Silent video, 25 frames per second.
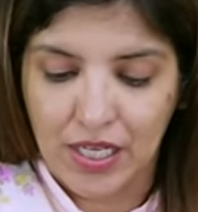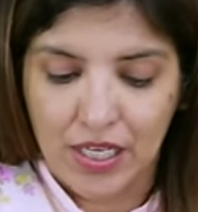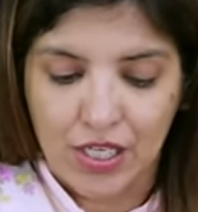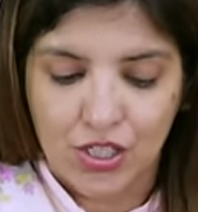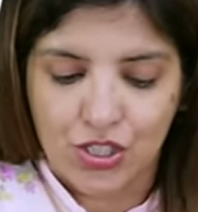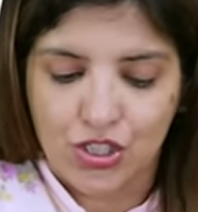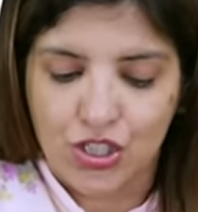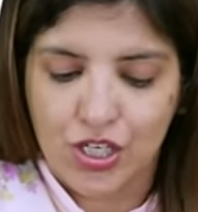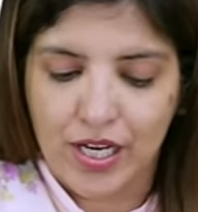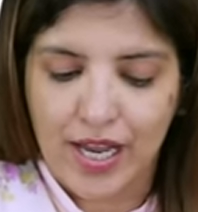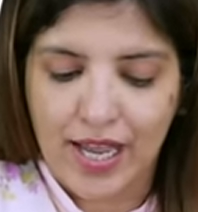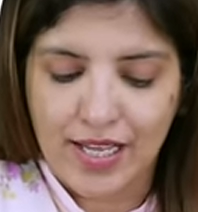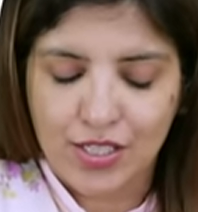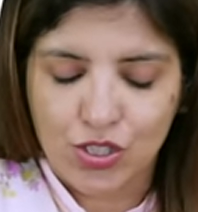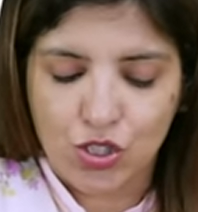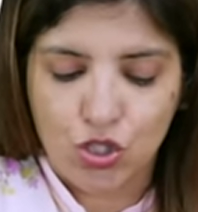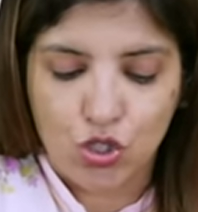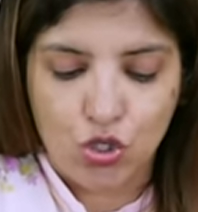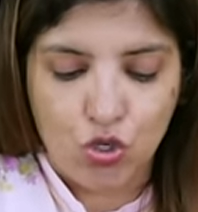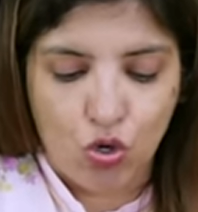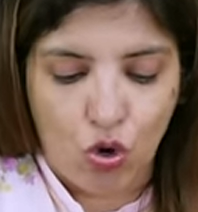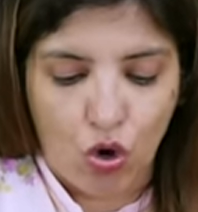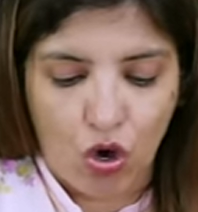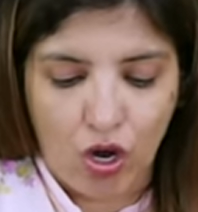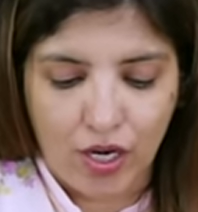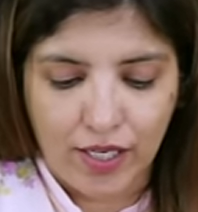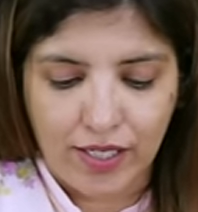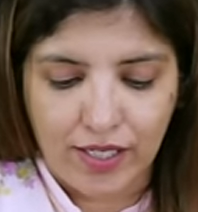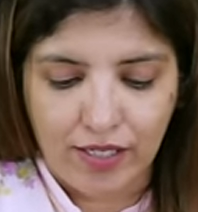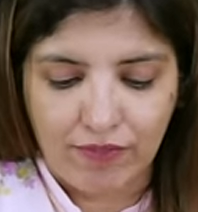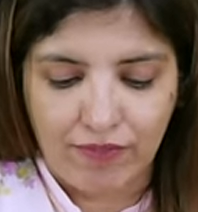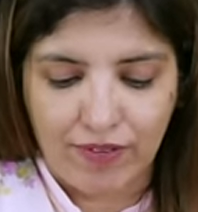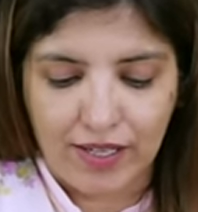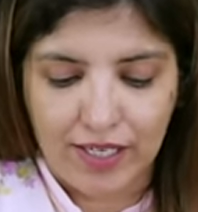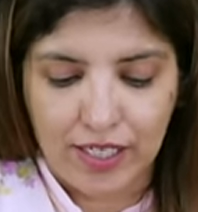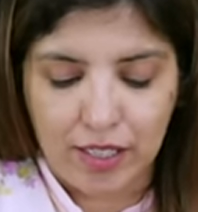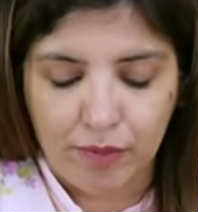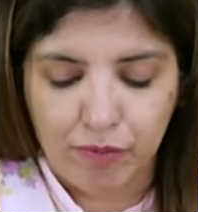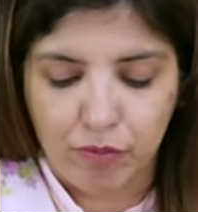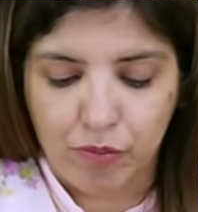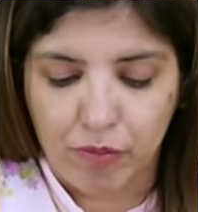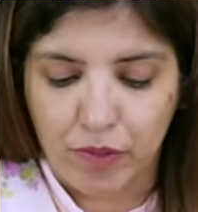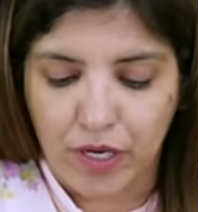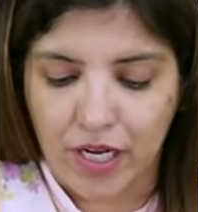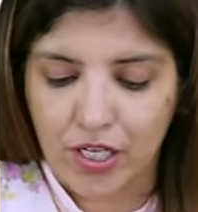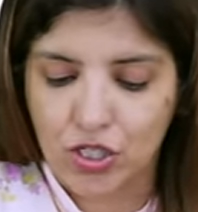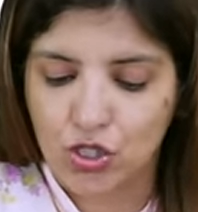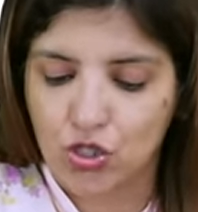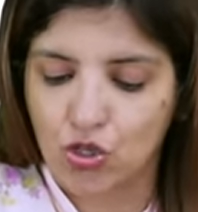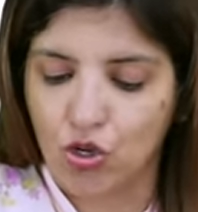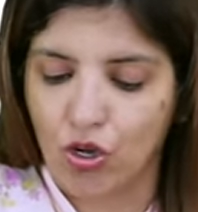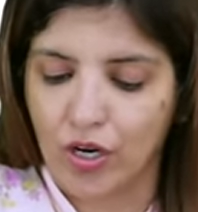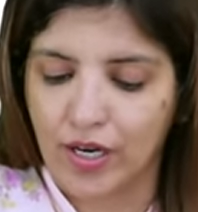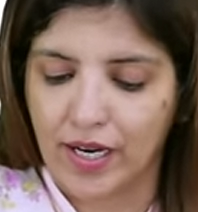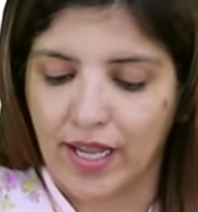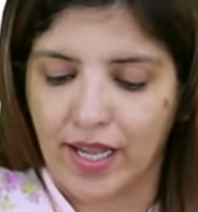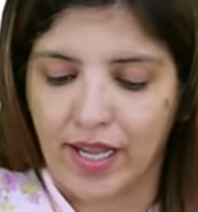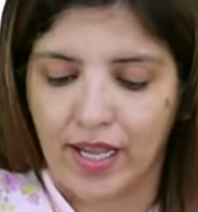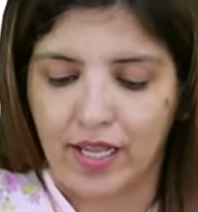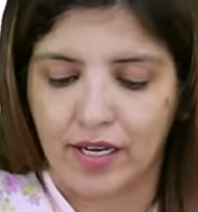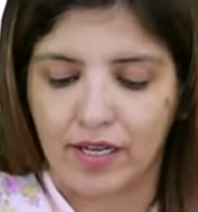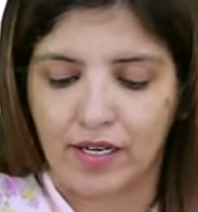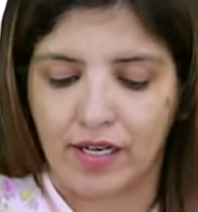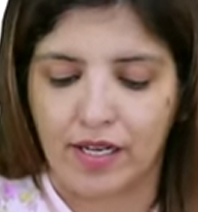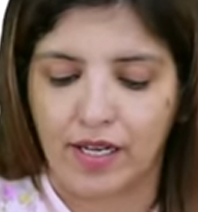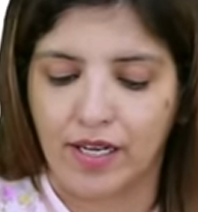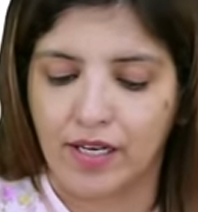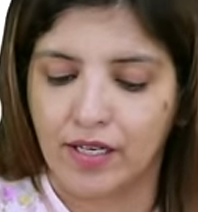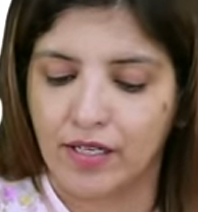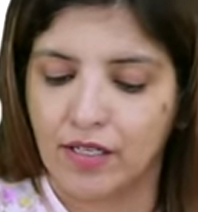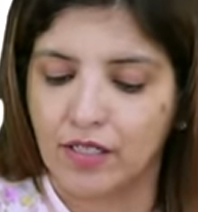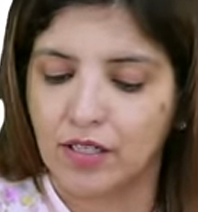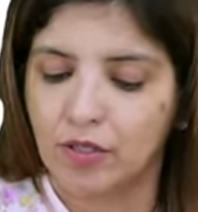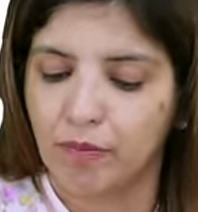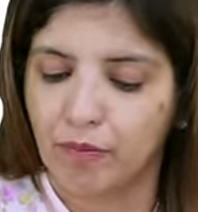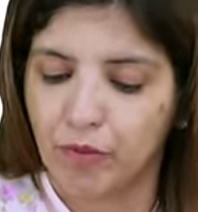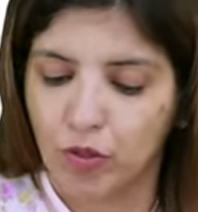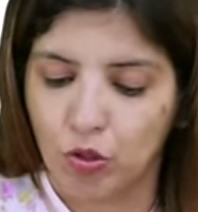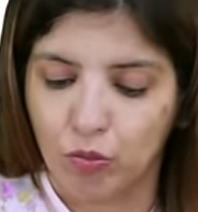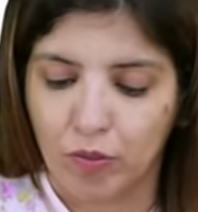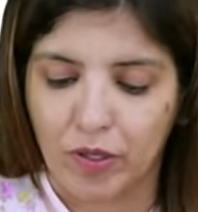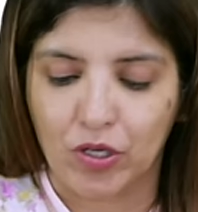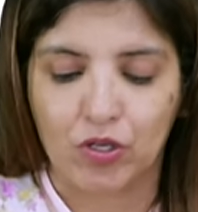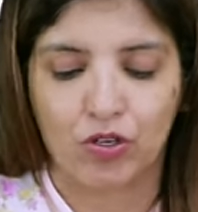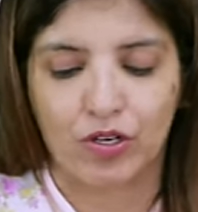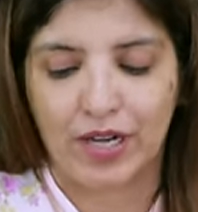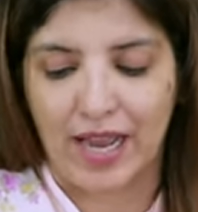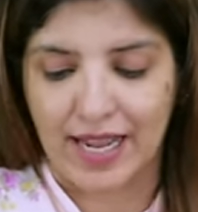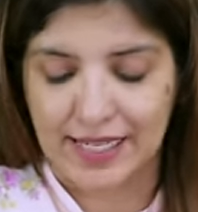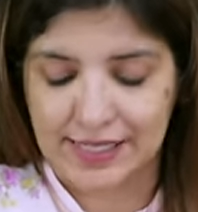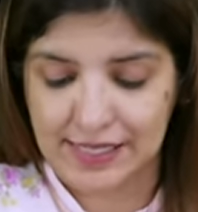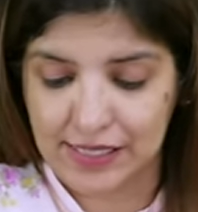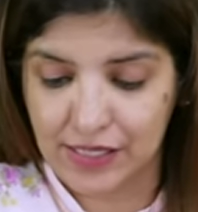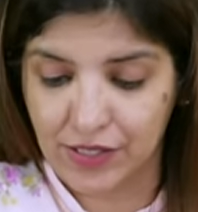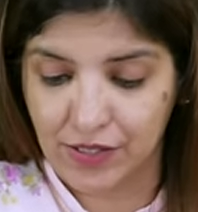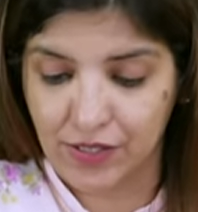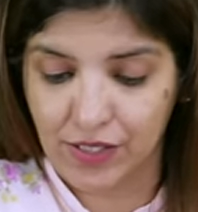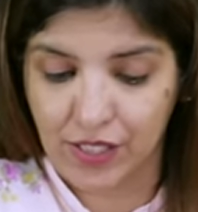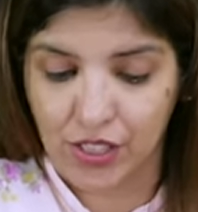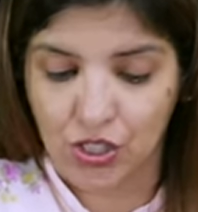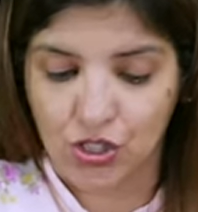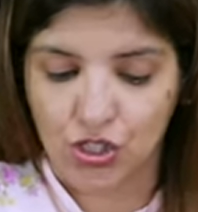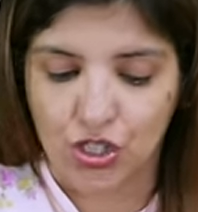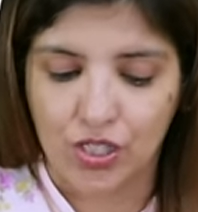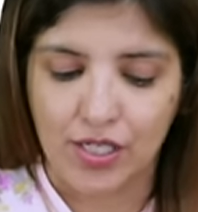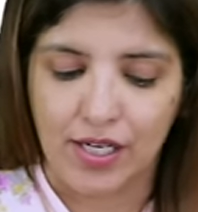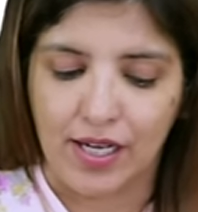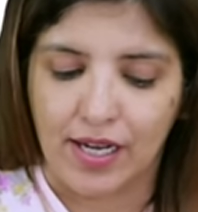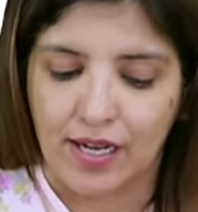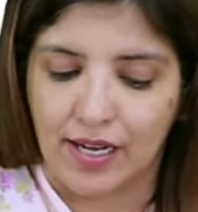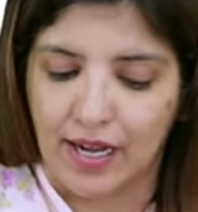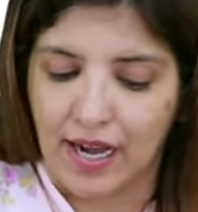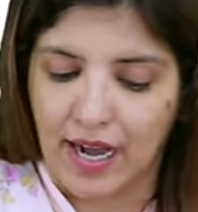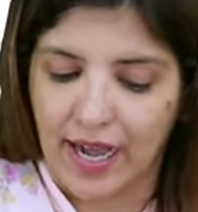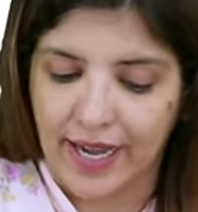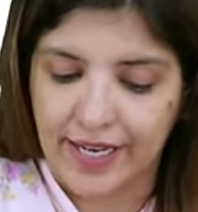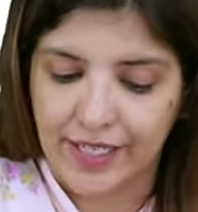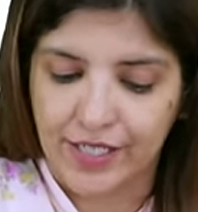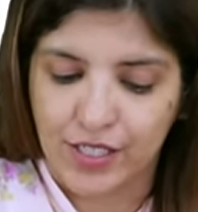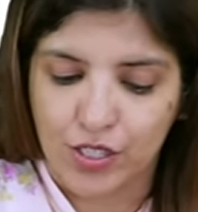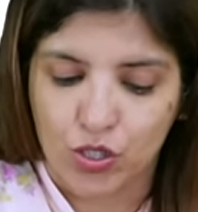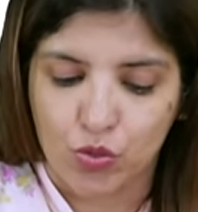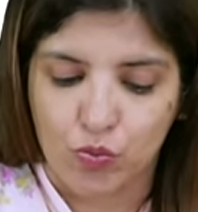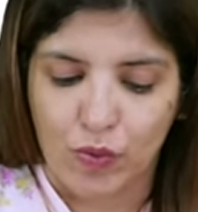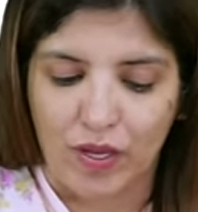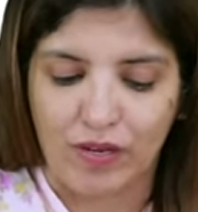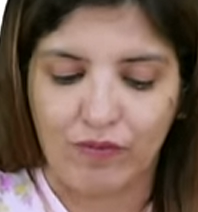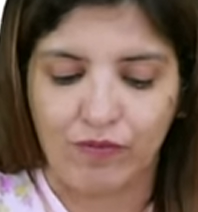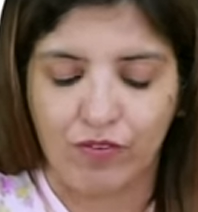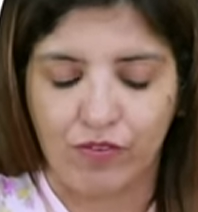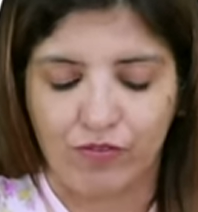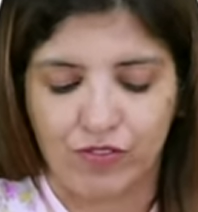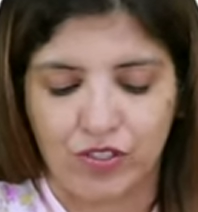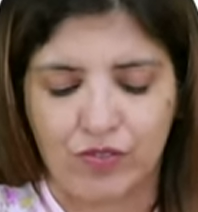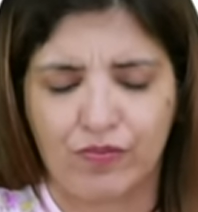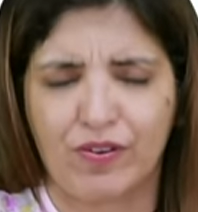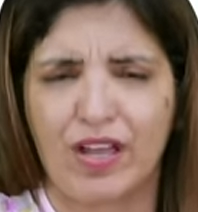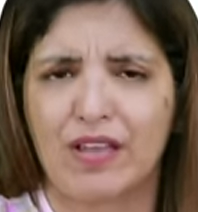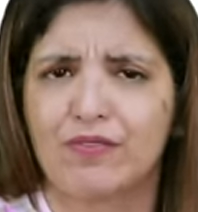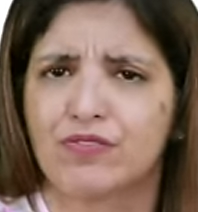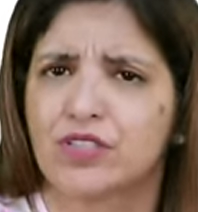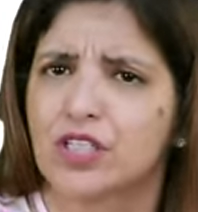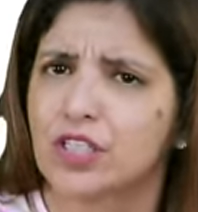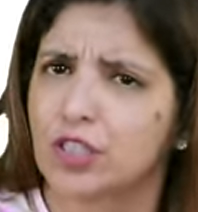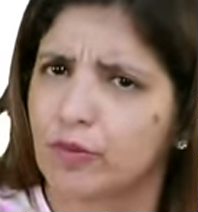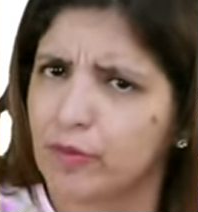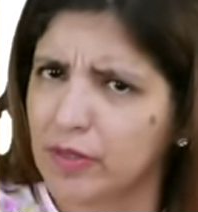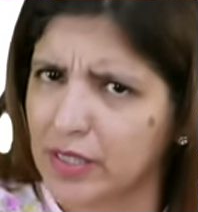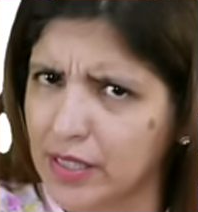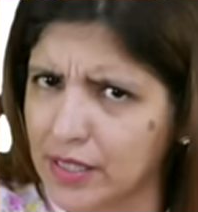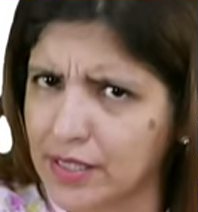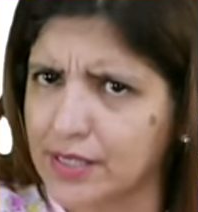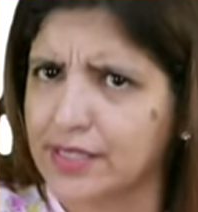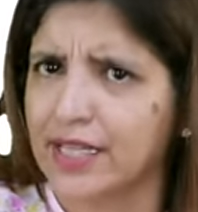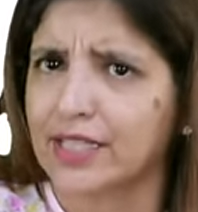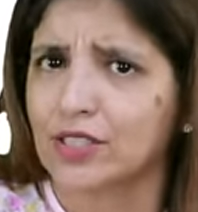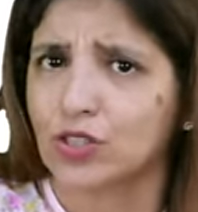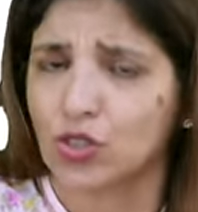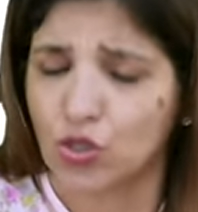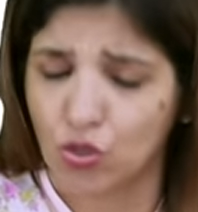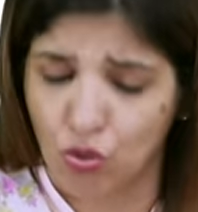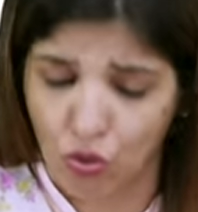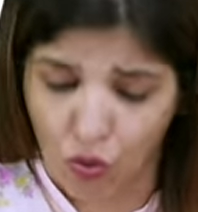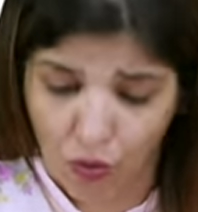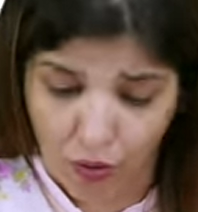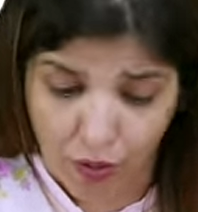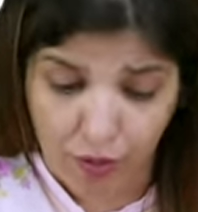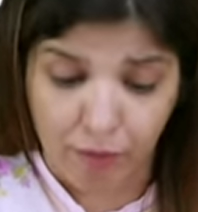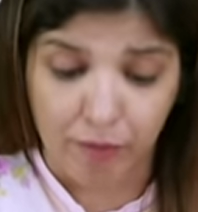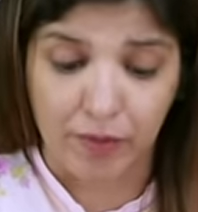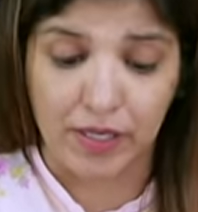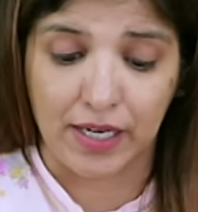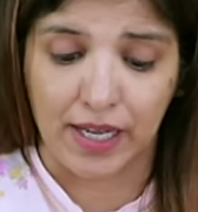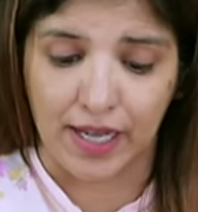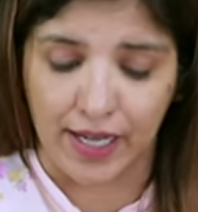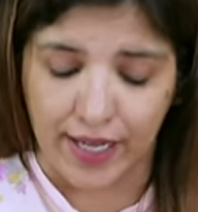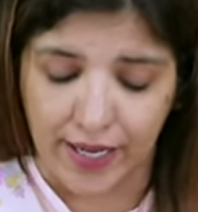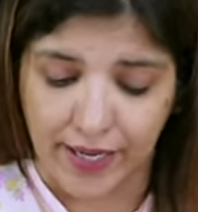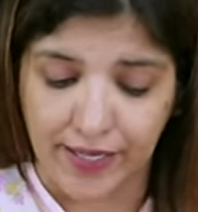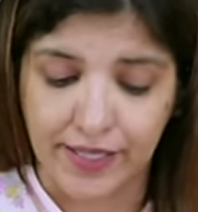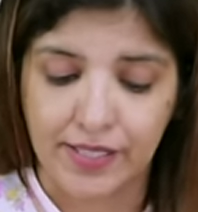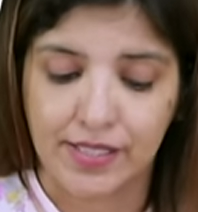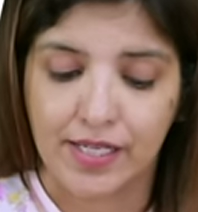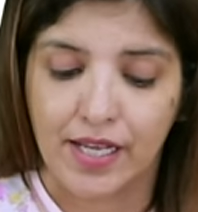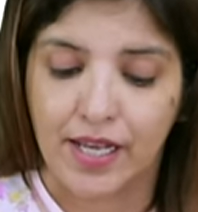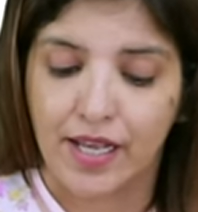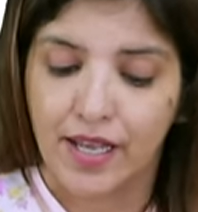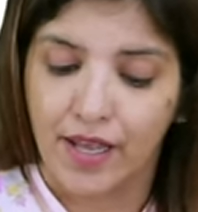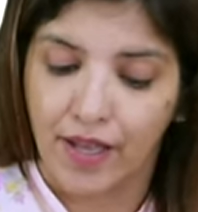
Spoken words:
She has not developed breast or hair in the pubic or axillary region. Her height is 155 centimeters. That's normal height.